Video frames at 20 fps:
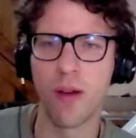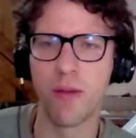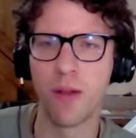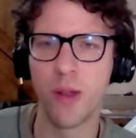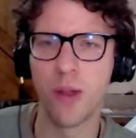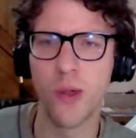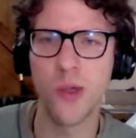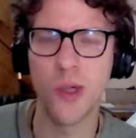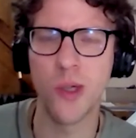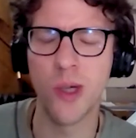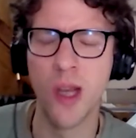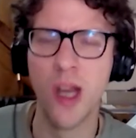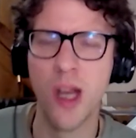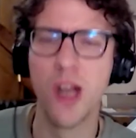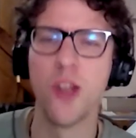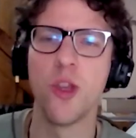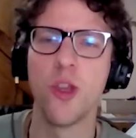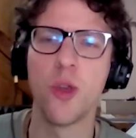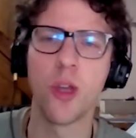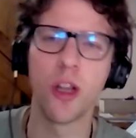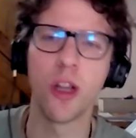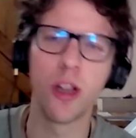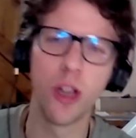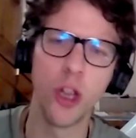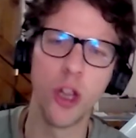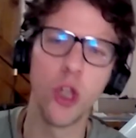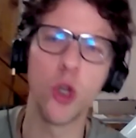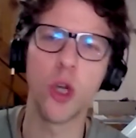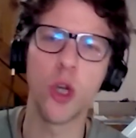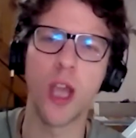evolution, you could
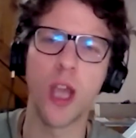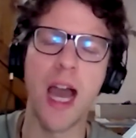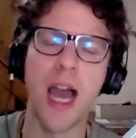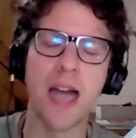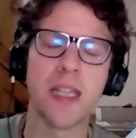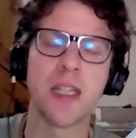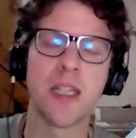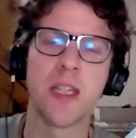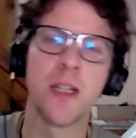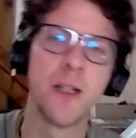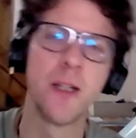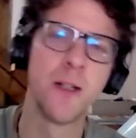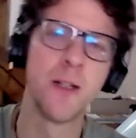look at